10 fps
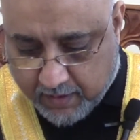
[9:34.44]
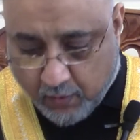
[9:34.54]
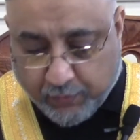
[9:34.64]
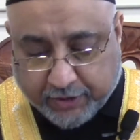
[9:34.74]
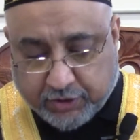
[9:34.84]

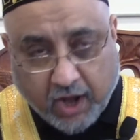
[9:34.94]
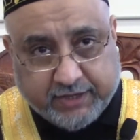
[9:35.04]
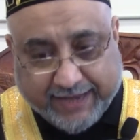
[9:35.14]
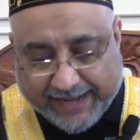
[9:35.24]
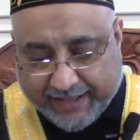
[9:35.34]
We are
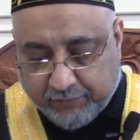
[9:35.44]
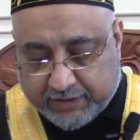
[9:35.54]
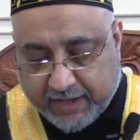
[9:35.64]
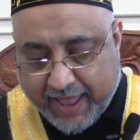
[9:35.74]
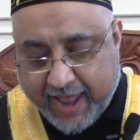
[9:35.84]
not dealing
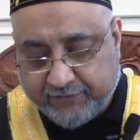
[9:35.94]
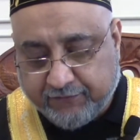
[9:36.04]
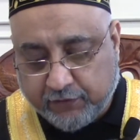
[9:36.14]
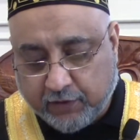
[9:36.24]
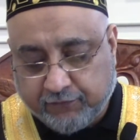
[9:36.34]
with a
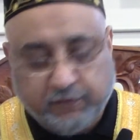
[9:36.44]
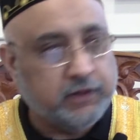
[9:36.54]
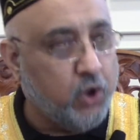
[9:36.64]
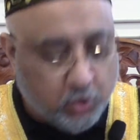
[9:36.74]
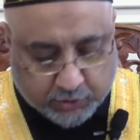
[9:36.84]
handful of
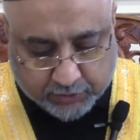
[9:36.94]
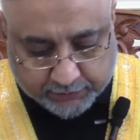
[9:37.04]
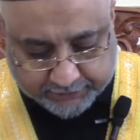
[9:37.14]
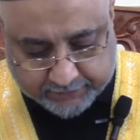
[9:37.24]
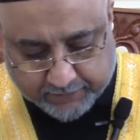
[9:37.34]

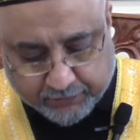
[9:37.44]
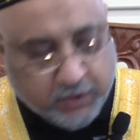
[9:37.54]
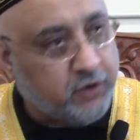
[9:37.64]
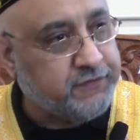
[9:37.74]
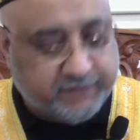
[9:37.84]
loners
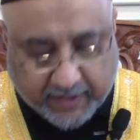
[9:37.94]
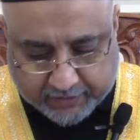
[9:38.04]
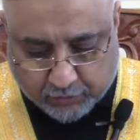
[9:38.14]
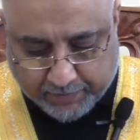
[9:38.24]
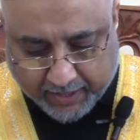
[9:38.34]
or
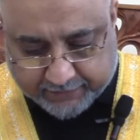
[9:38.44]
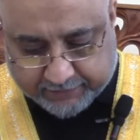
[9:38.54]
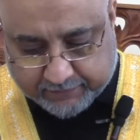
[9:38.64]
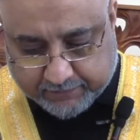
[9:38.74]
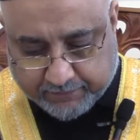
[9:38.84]

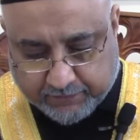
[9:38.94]
psychopaths,